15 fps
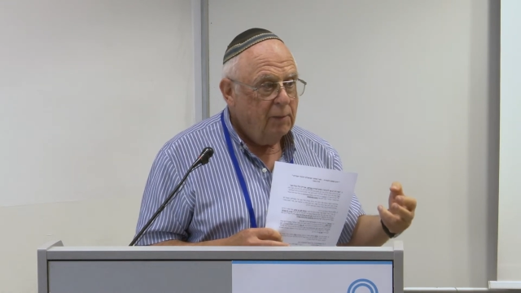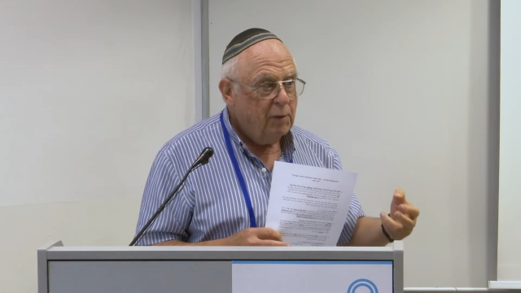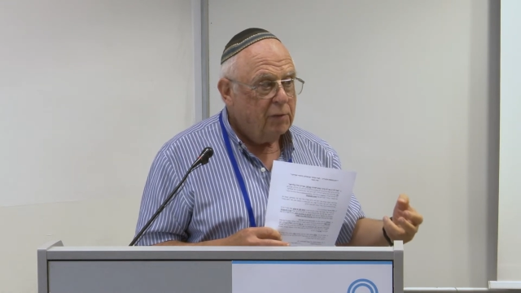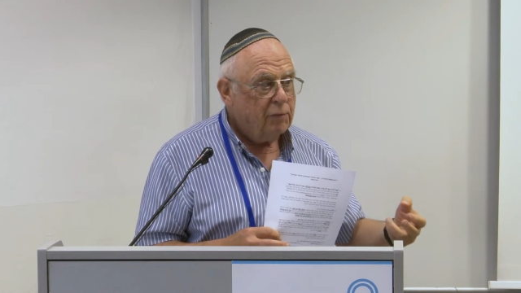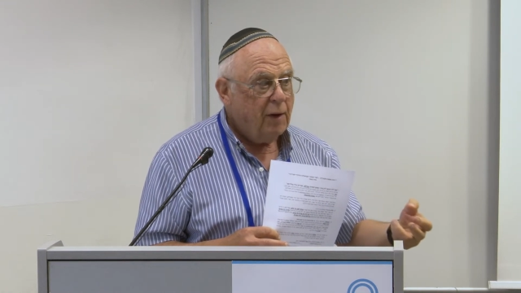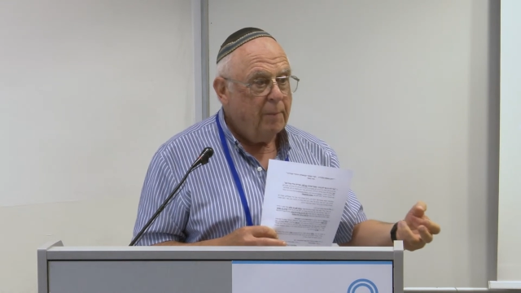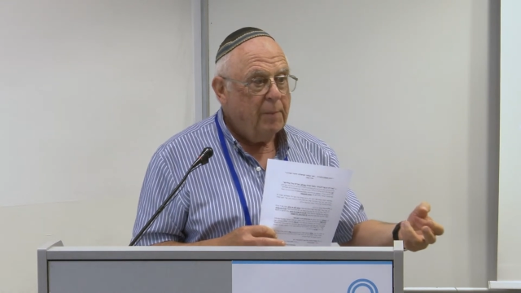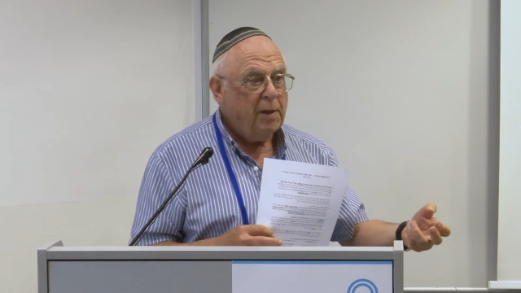with
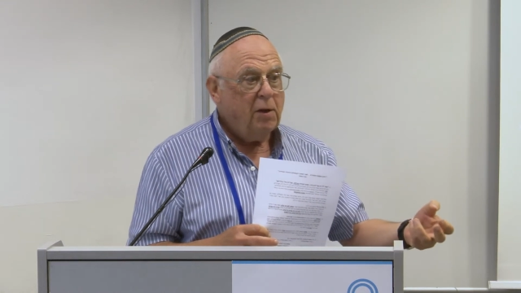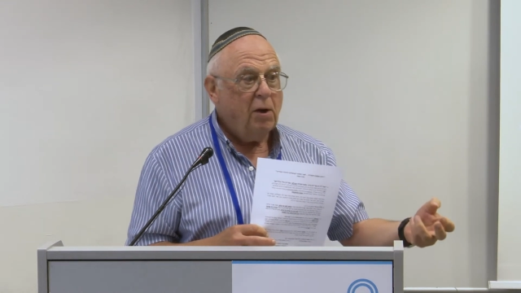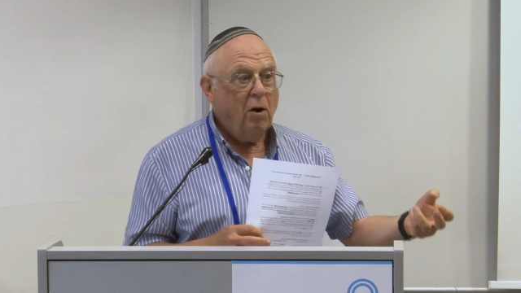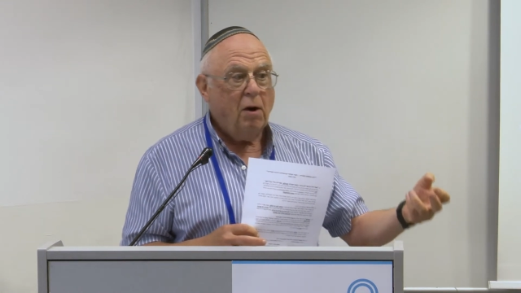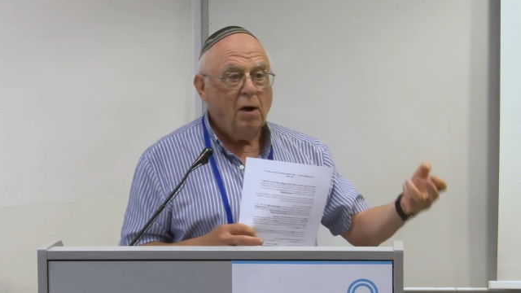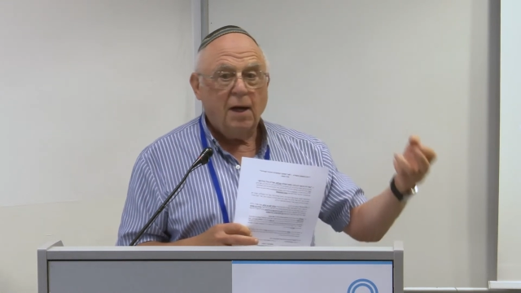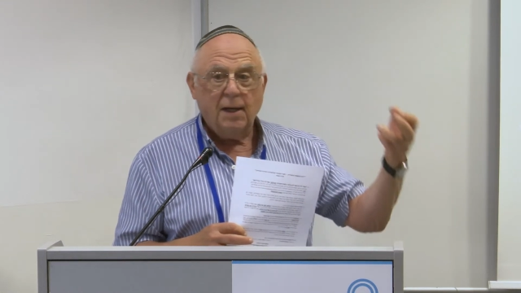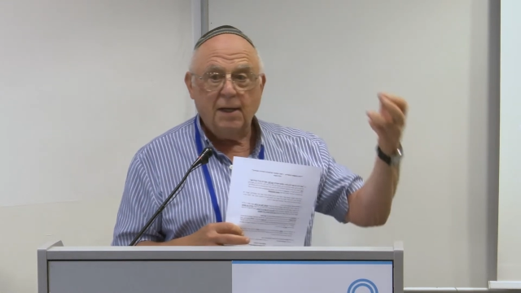Rabbi
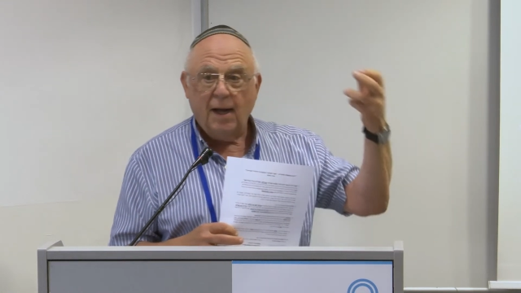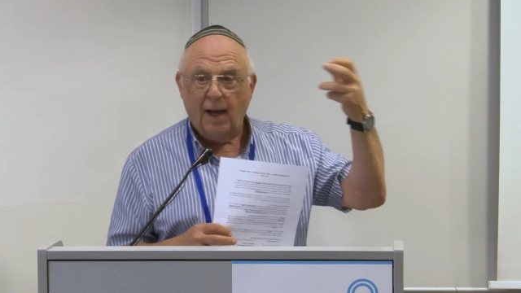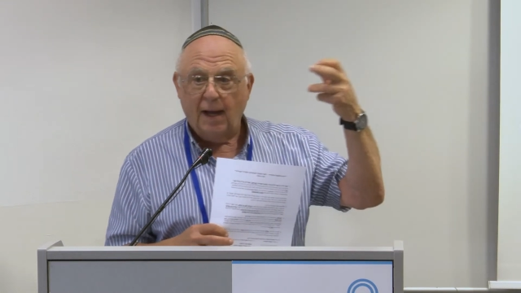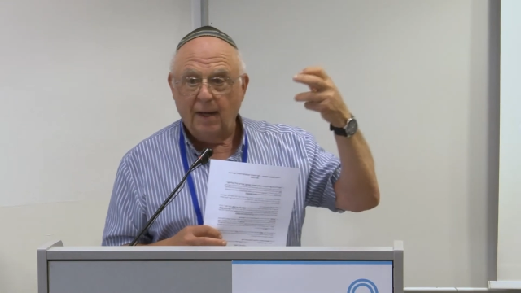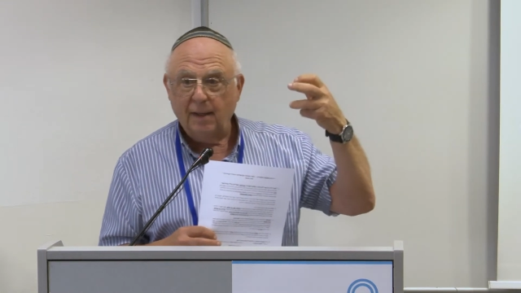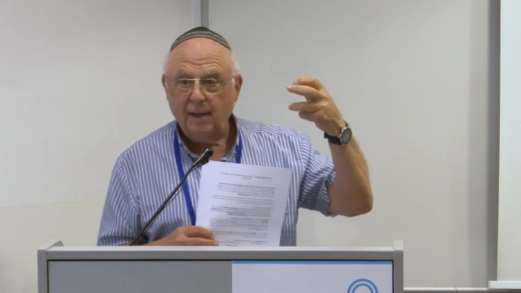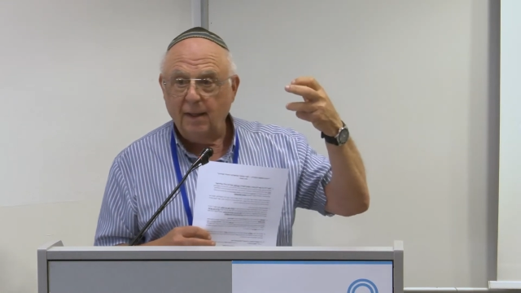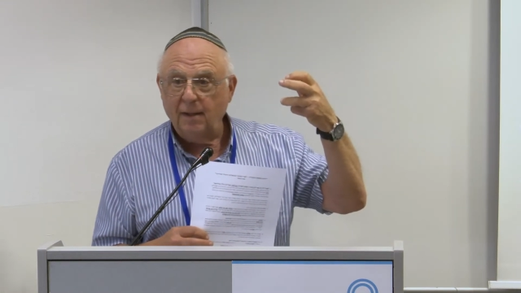
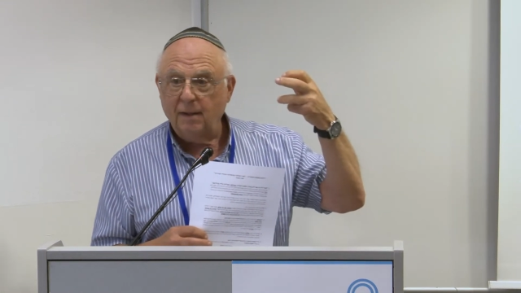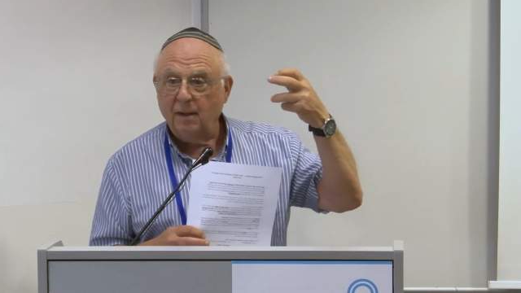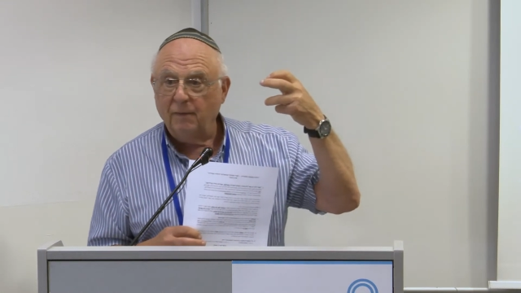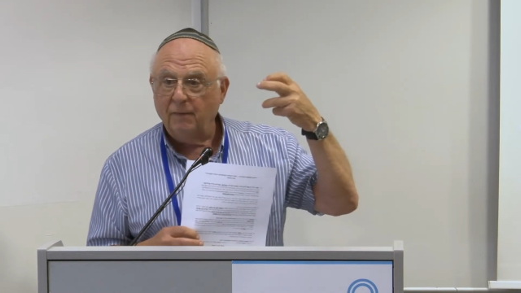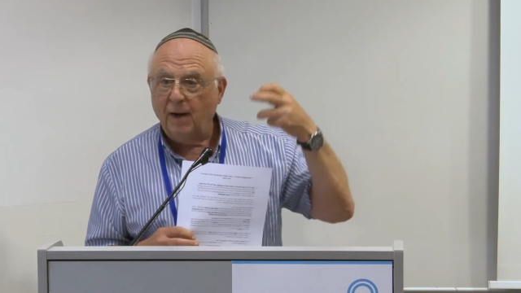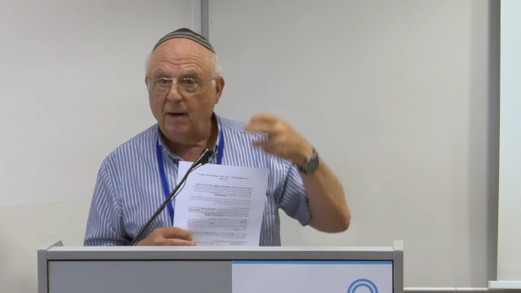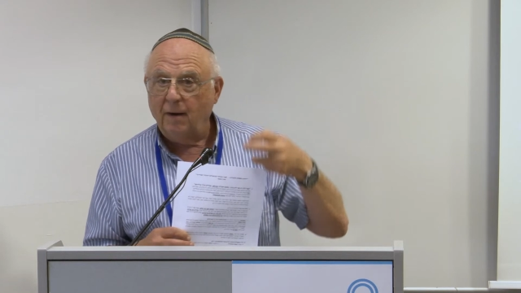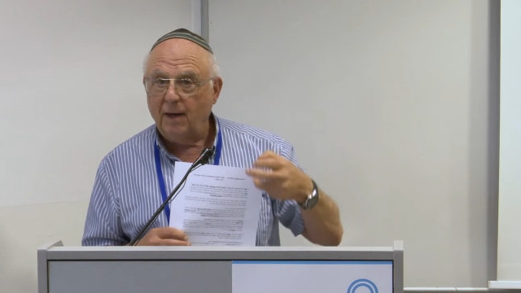Yochanan in
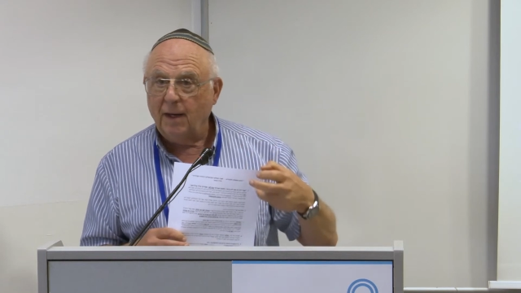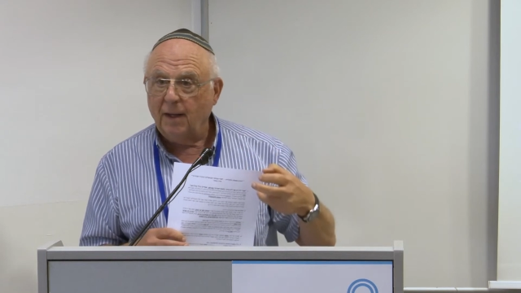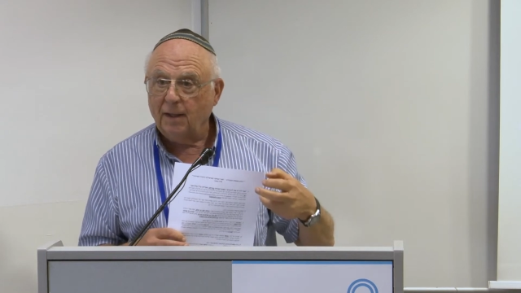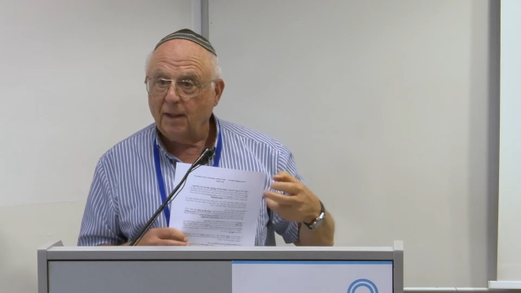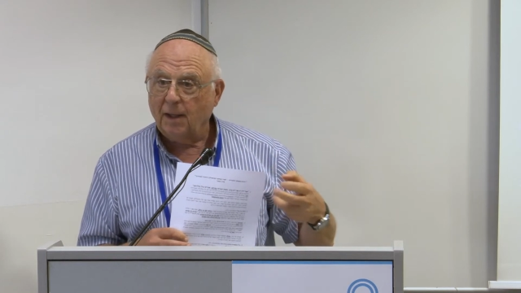Tiberia,